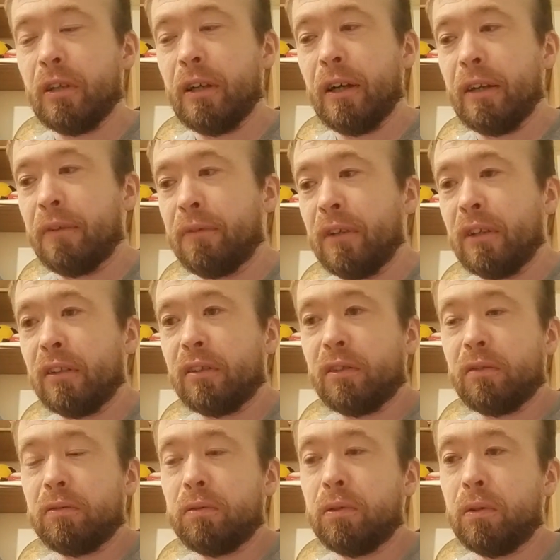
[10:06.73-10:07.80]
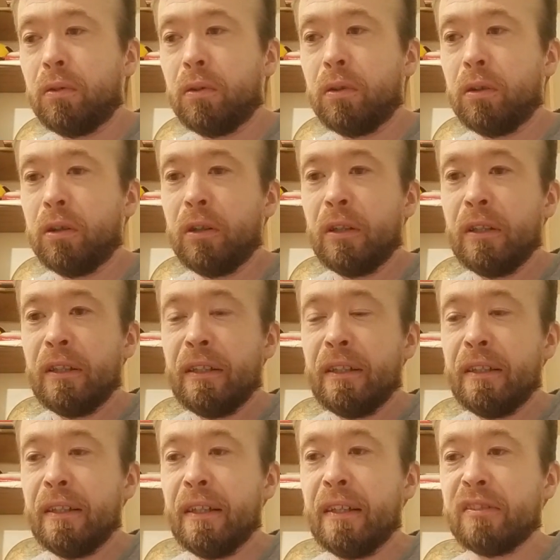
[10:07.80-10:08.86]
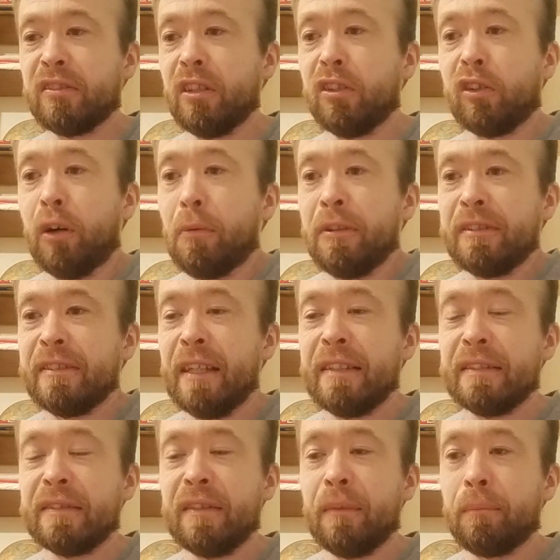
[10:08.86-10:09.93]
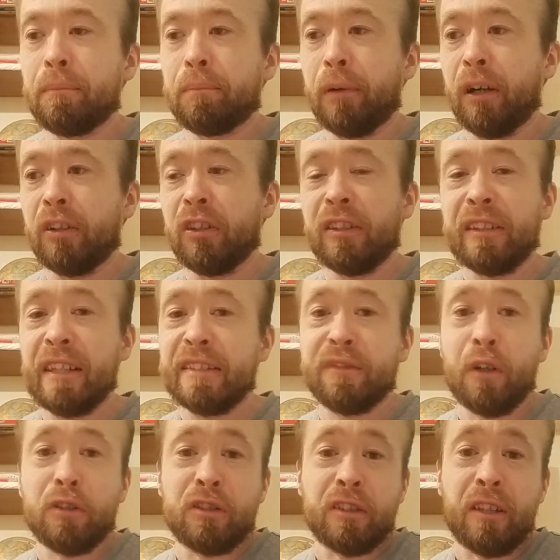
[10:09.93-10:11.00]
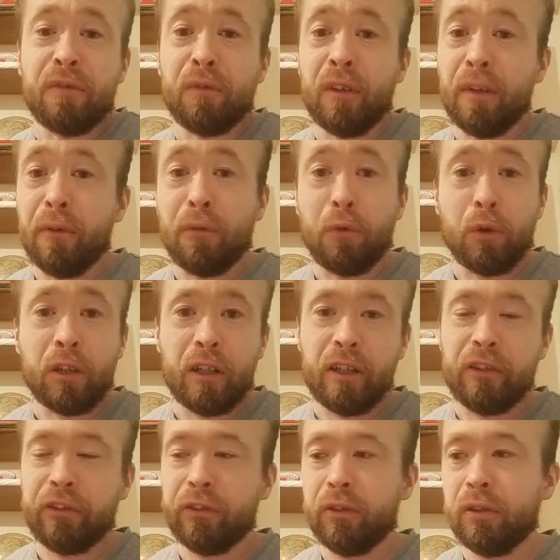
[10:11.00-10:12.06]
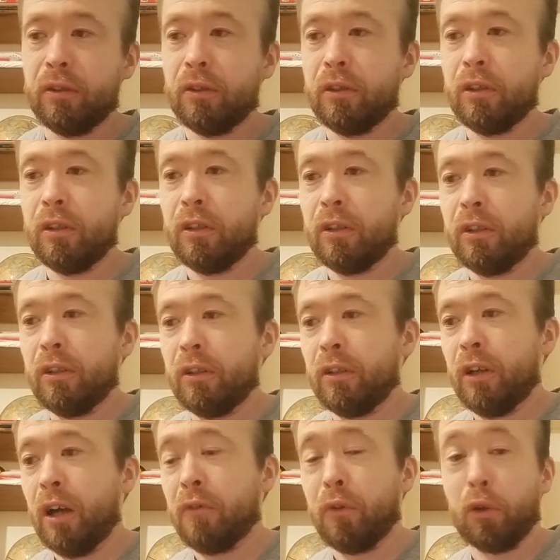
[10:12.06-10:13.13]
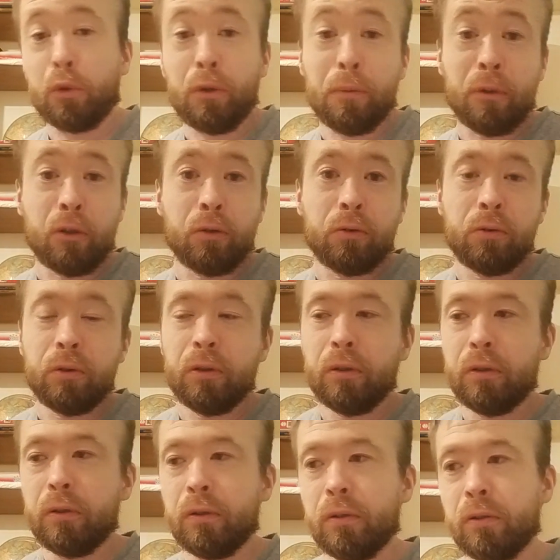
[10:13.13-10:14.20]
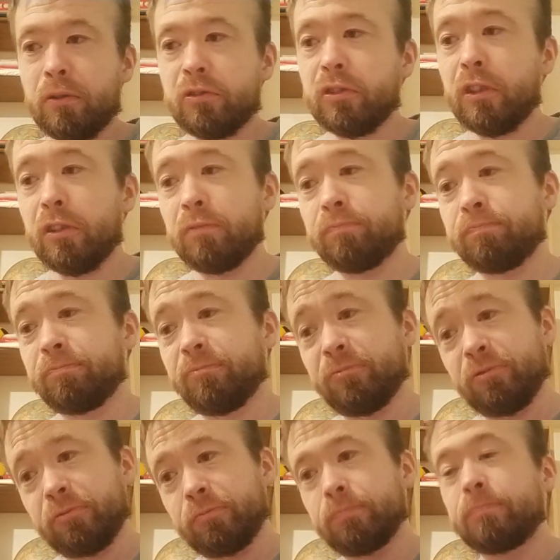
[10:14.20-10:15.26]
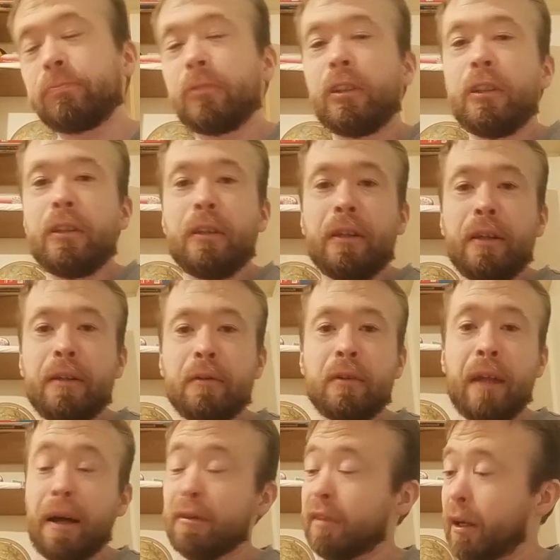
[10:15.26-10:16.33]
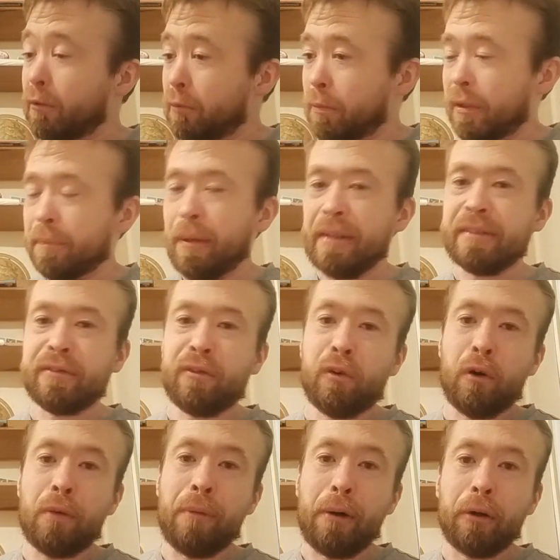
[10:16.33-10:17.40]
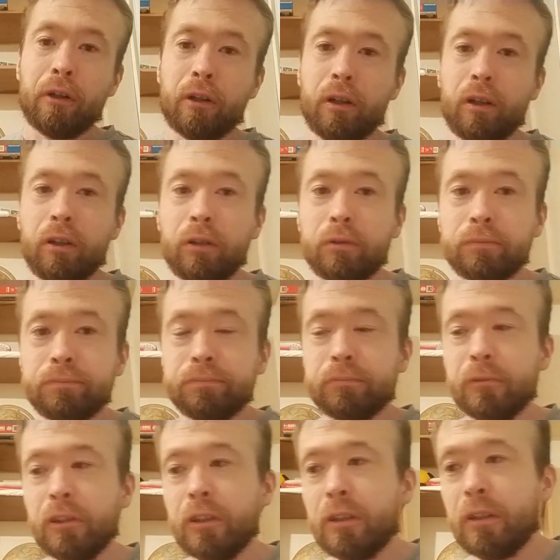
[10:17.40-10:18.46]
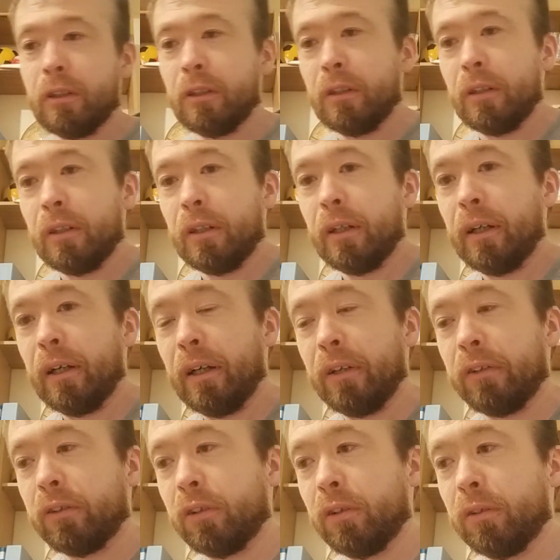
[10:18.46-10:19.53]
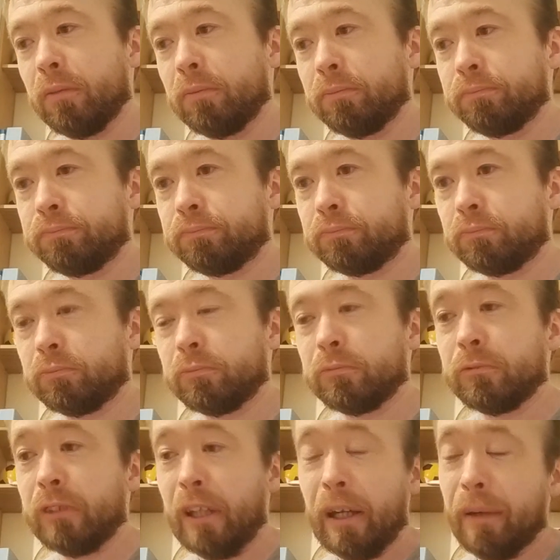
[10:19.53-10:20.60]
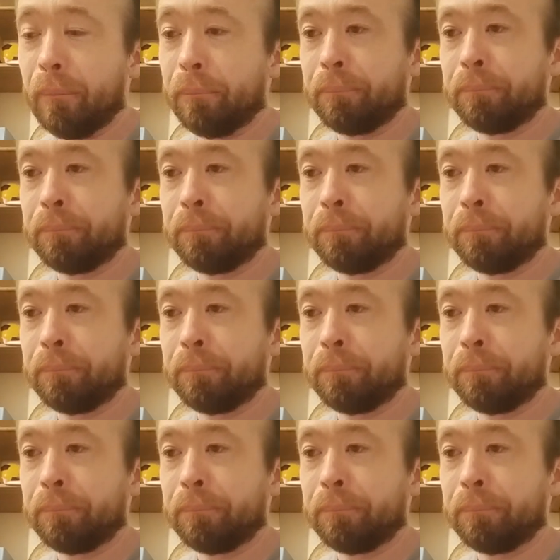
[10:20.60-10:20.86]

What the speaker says: I think it's only common sense that Biden gets voted in for another 4 years over a criminal. So that would be the best for America, and yeah,